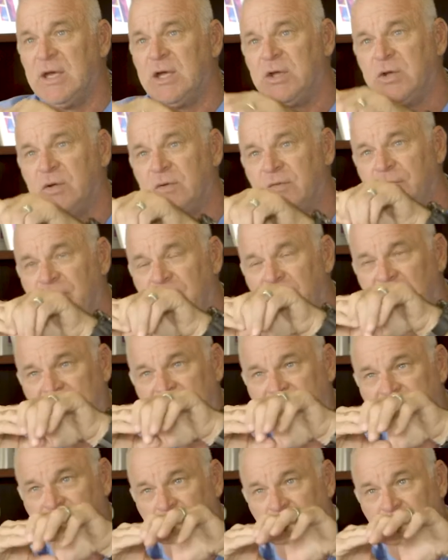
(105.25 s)
You
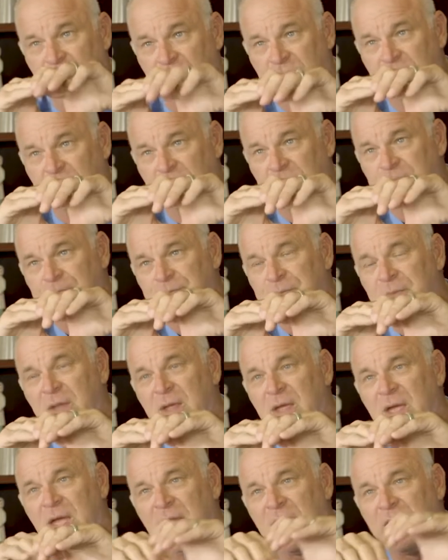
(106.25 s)
inflate the balloon,
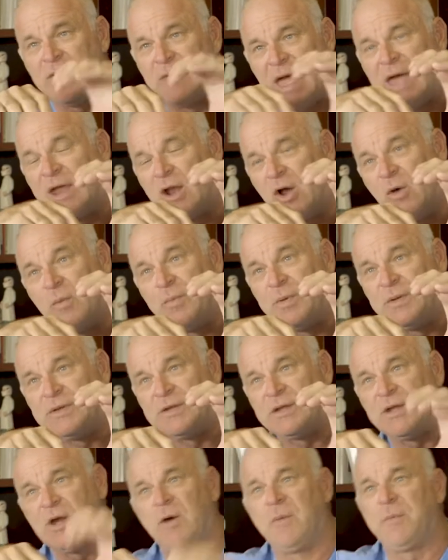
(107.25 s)
and that opens
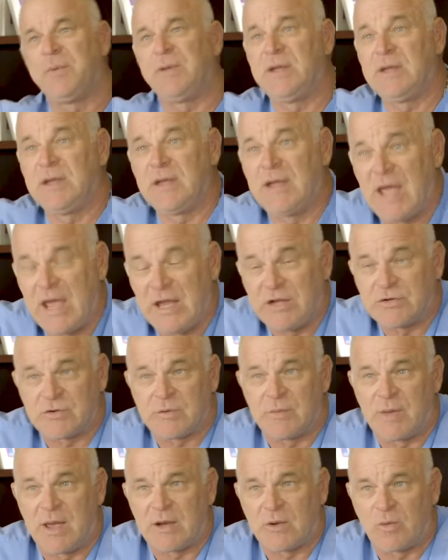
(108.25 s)
the opening in an
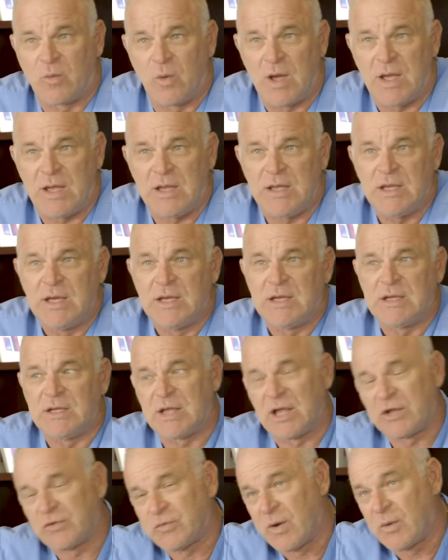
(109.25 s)
atraumatic way, and
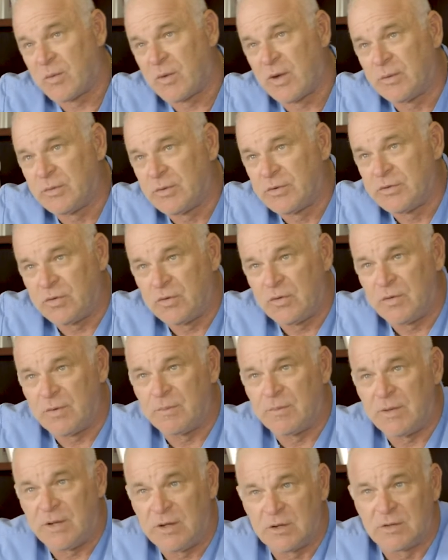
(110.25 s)
that's why we're able to do
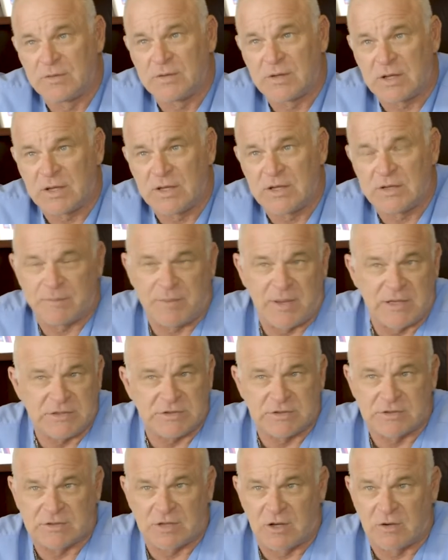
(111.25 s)
them here in the clinic.
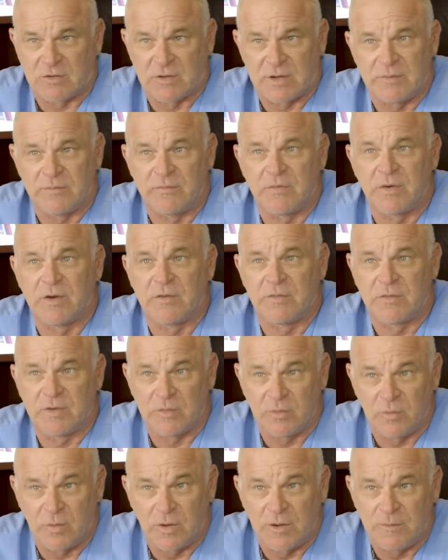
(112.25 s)
Patients tolerate them very,
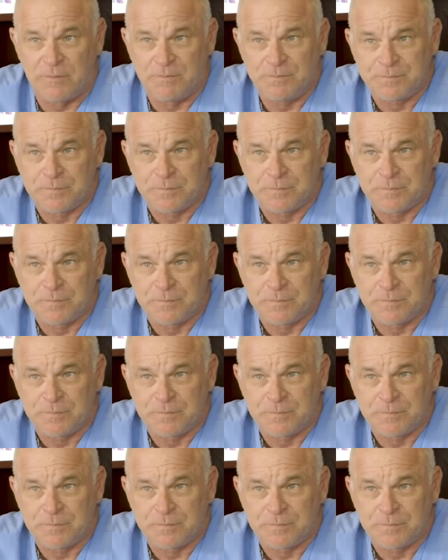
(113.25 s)
very well.